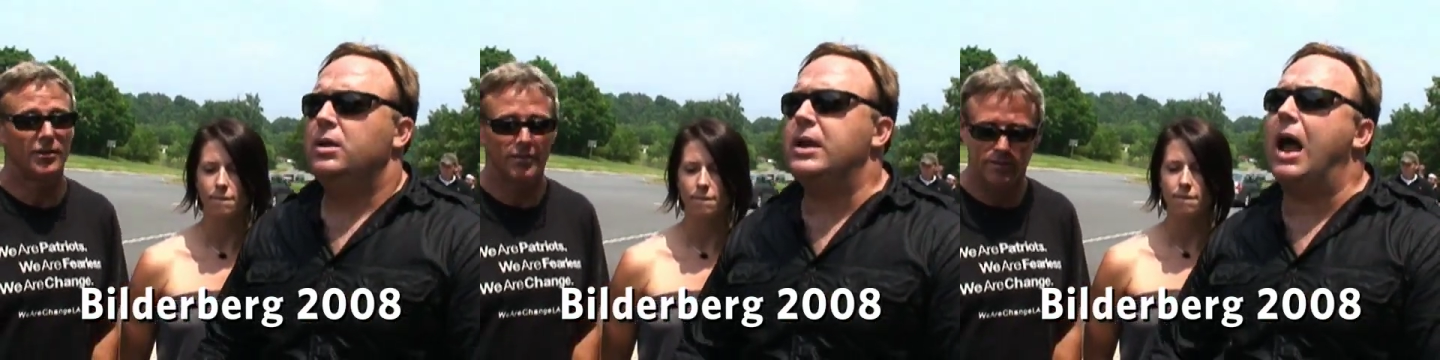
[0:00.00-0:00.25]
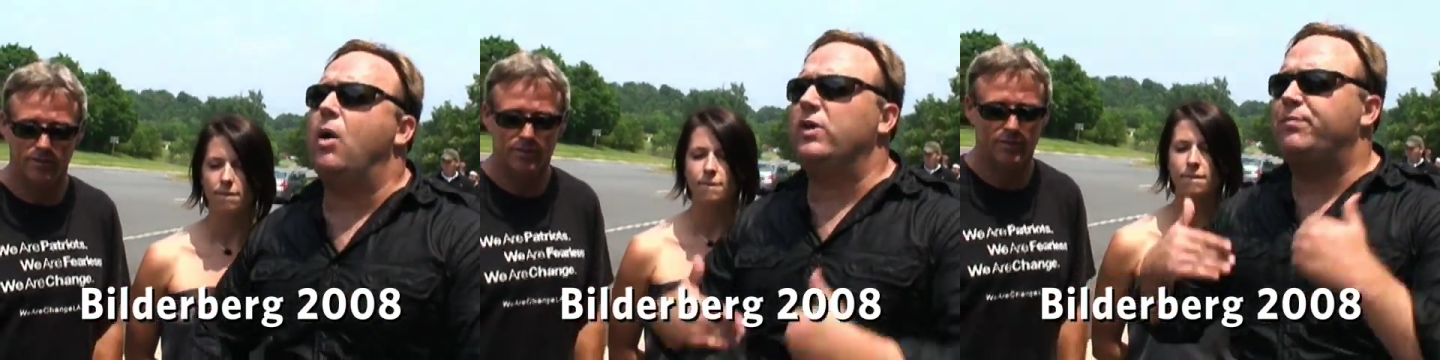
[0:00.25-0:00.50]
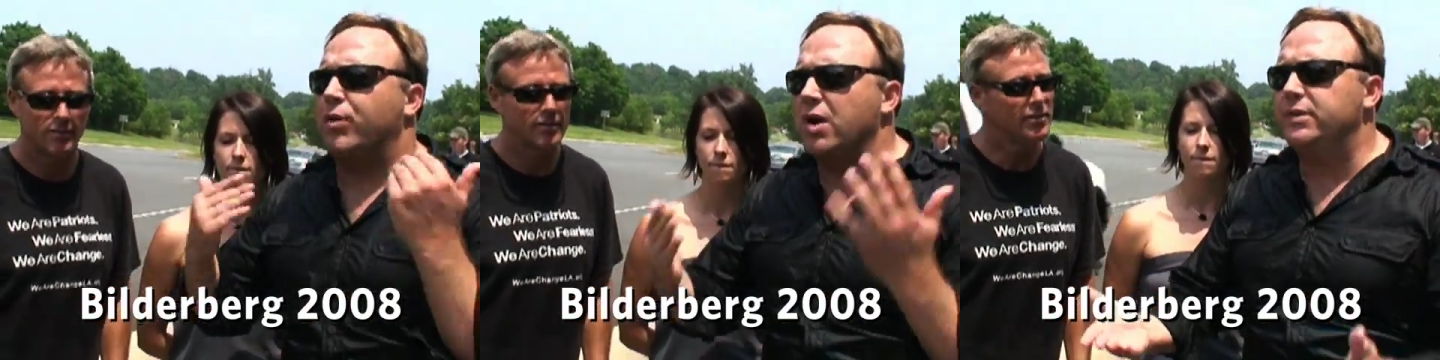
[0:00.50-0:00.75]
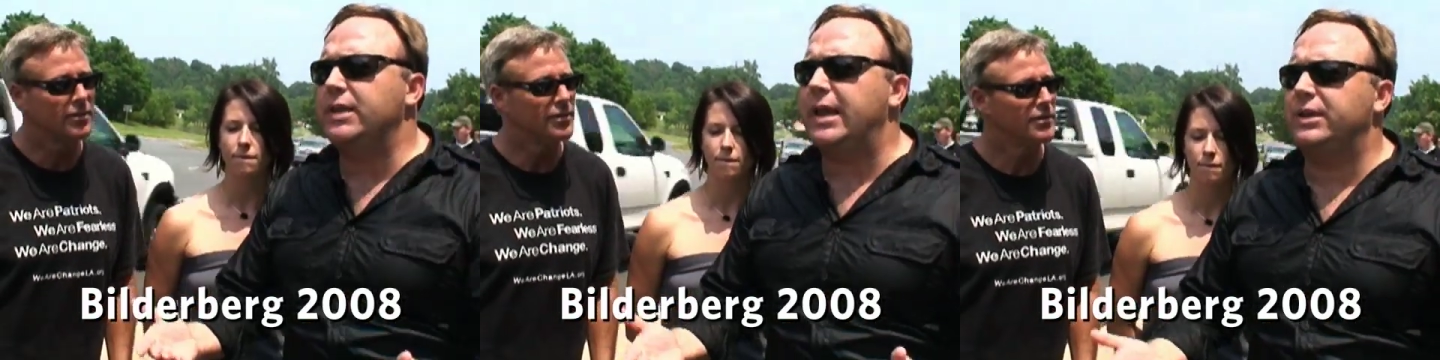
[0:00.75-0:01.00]
Speaker 1: Now we've
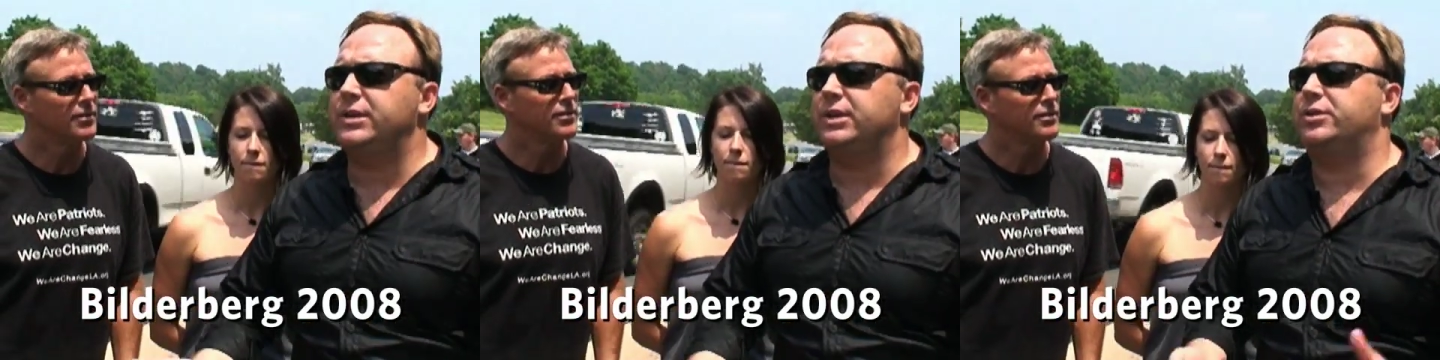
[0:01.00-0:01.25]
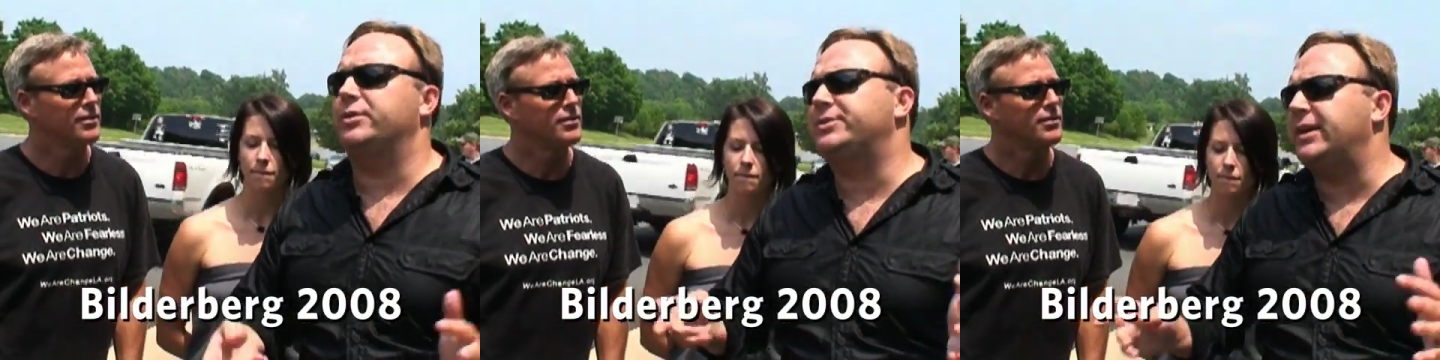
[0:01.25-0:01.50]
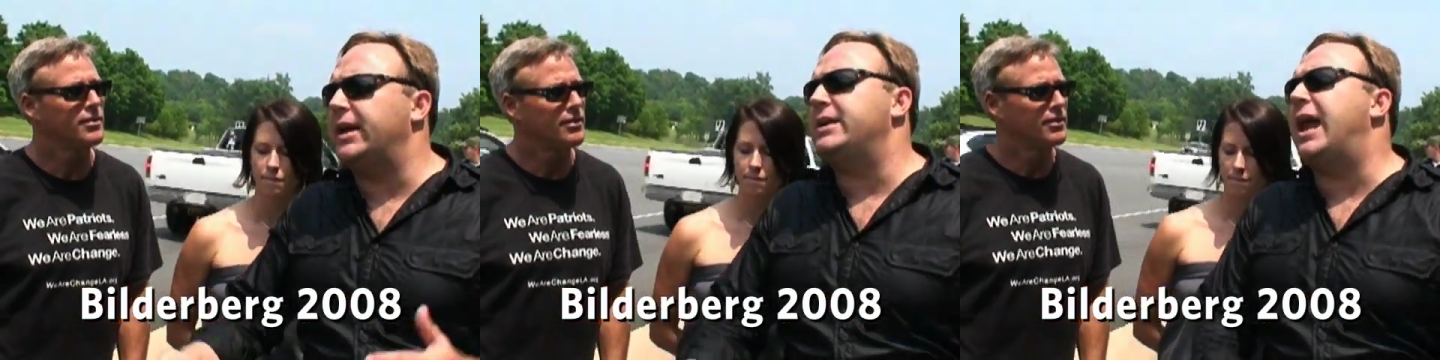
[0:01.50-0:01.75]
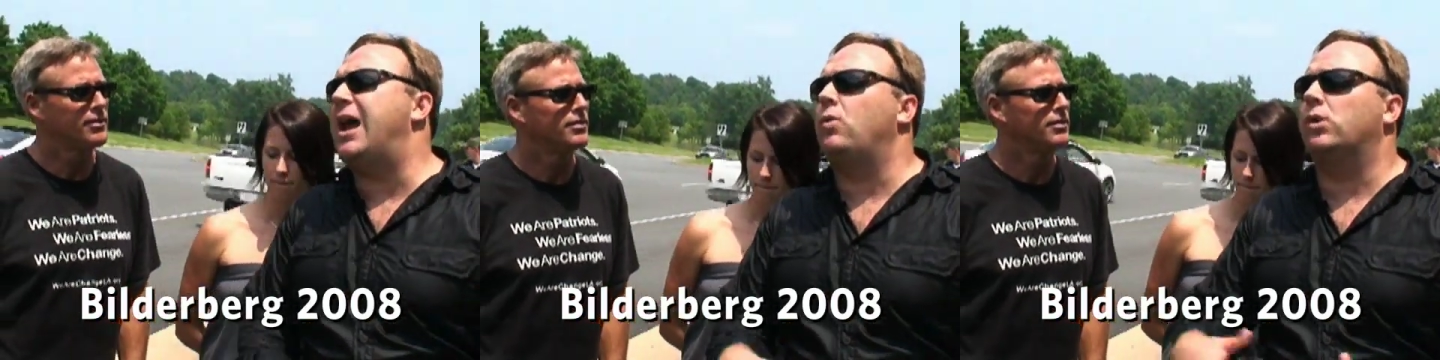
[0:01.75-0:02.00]
proven they exist. They're saying,
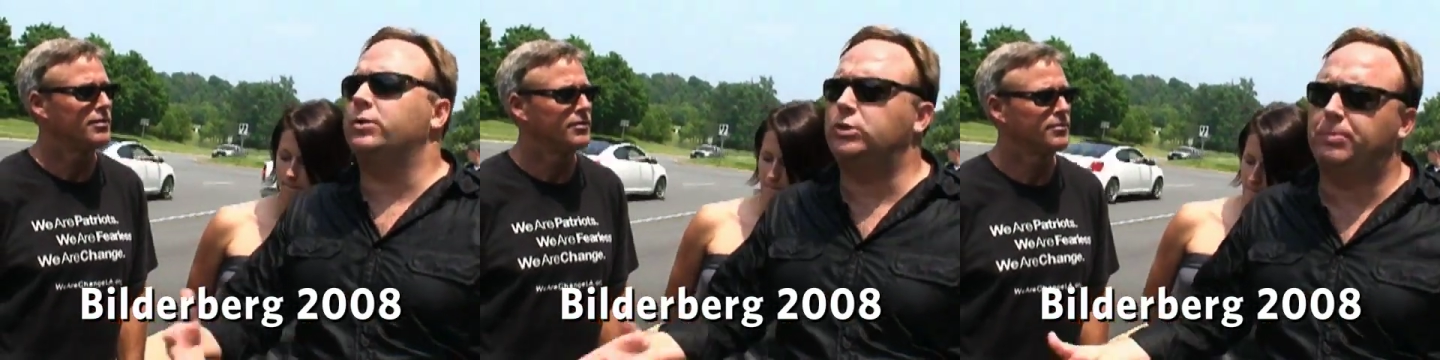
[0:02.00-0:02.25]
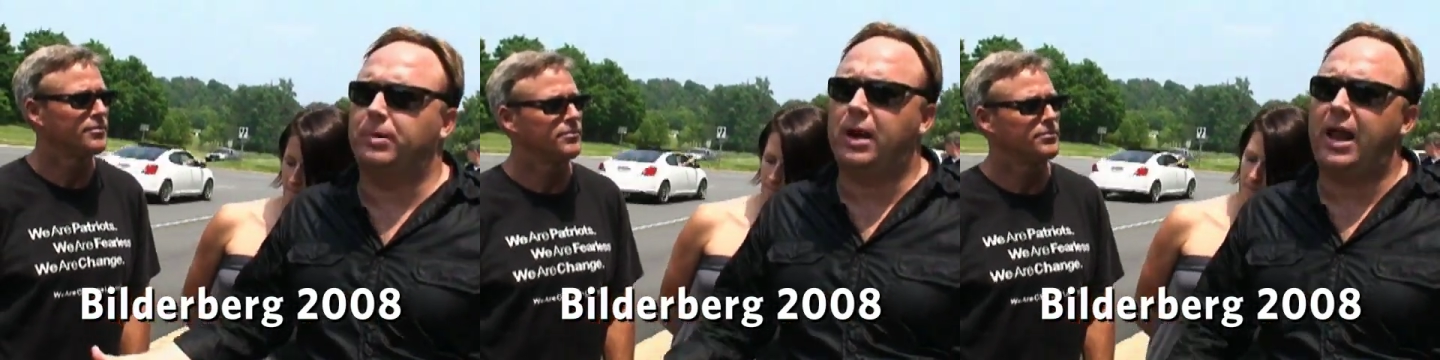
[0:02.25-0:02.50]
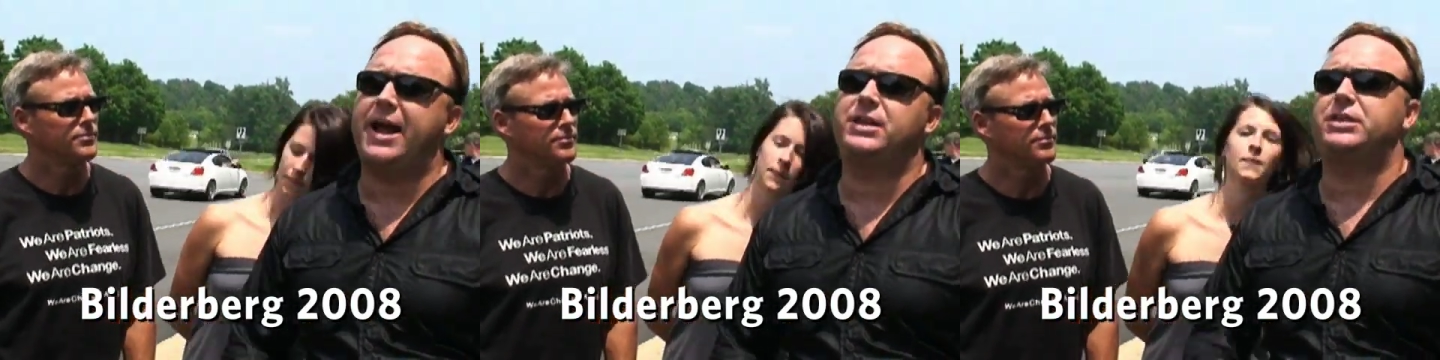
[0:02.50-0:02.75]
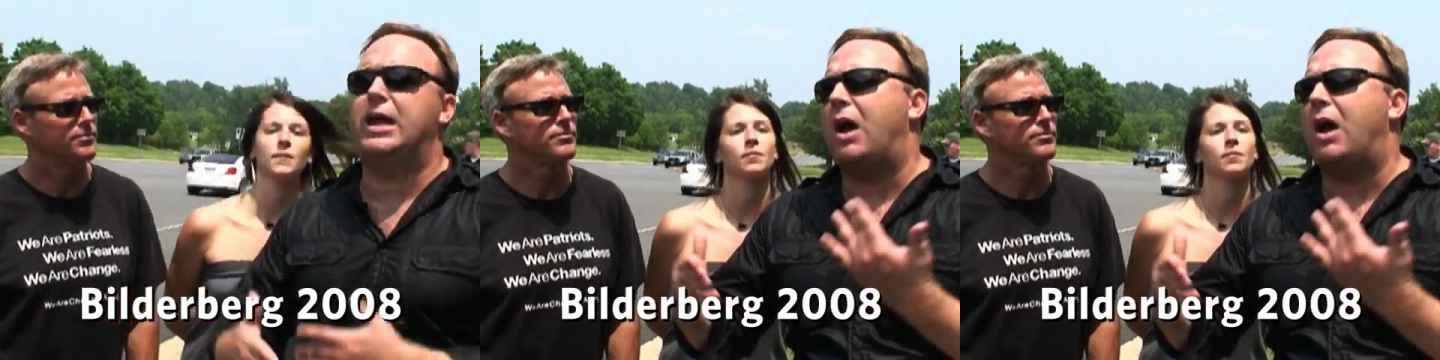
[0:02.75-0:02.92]
yeah, we're a super class.